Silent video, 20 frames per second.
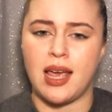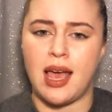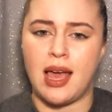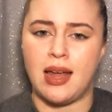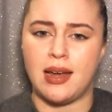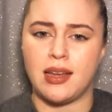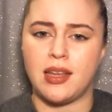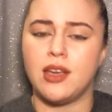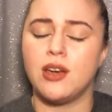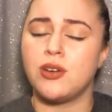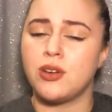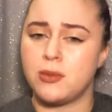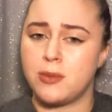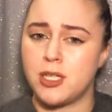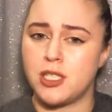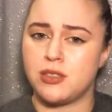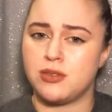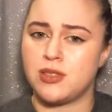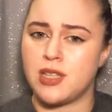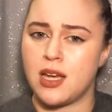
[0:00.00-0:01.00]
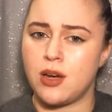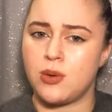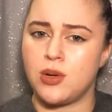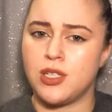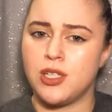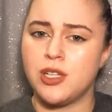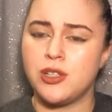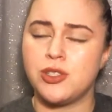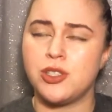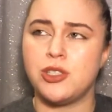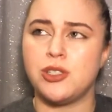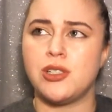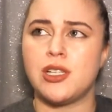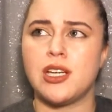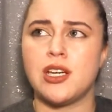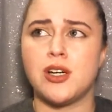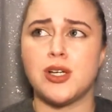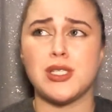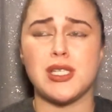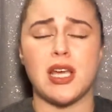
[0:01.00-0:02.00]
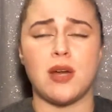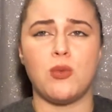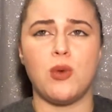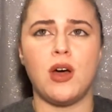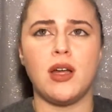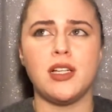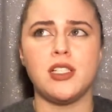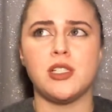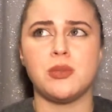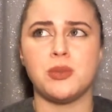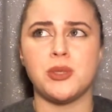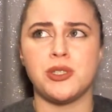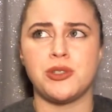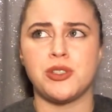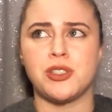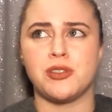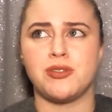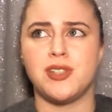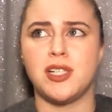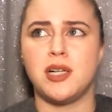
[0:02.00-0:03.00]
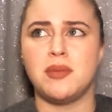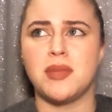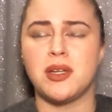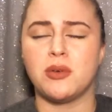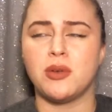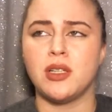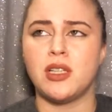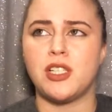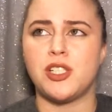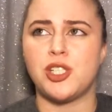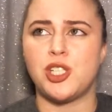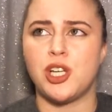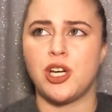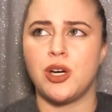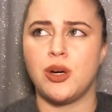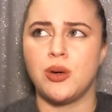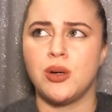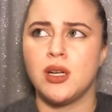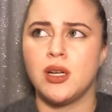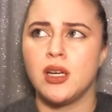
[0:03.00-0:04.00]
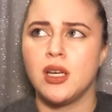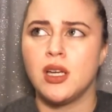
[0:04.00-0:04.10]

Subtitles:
and he owned a bunch of Taekwondo studios and wanted to produce a film that really showed